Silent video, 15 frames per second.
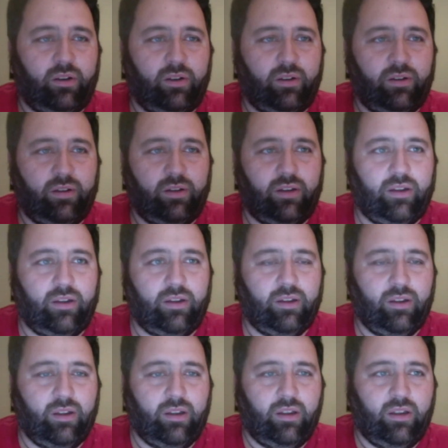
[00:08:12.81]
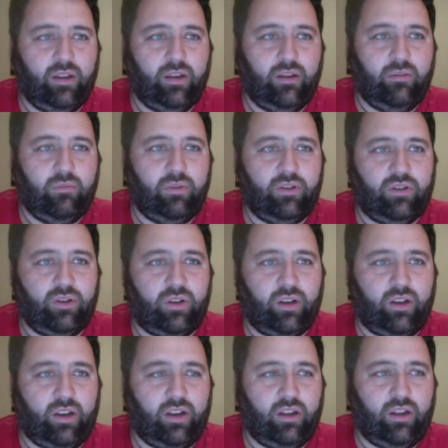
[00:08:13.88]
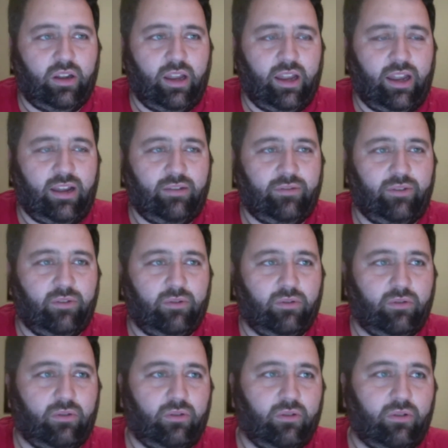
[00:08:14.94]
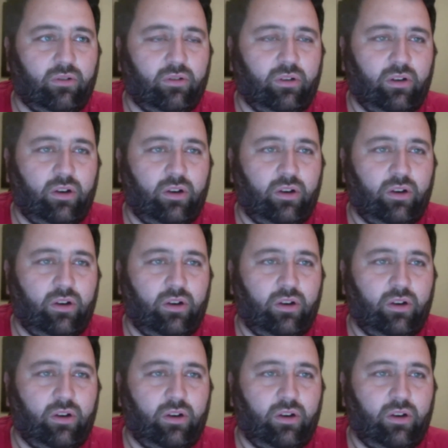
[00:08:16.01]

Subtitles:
But you can have your